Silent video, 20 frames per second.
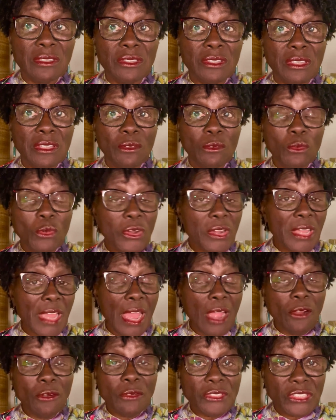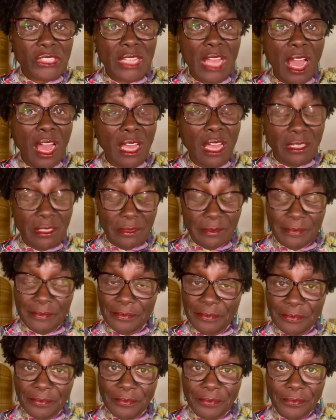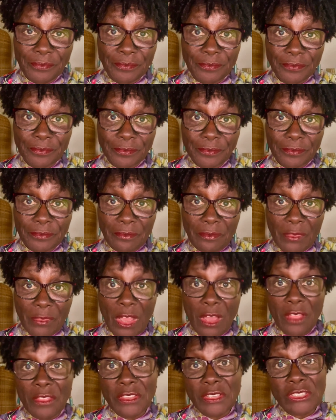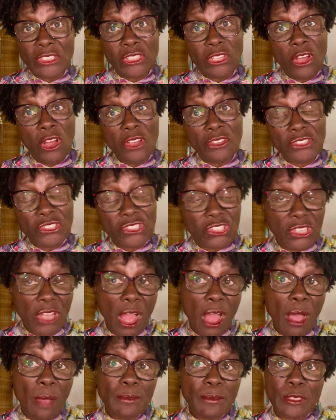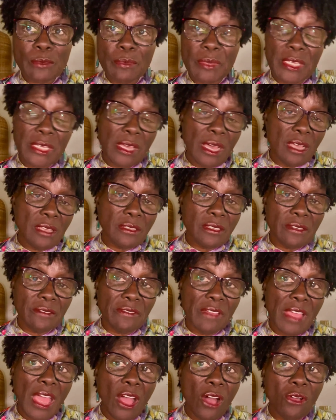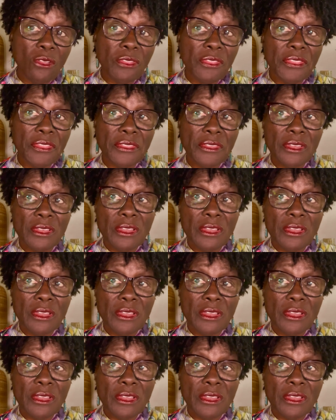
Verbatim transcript: Their work hours cut. Others lost jobs because of health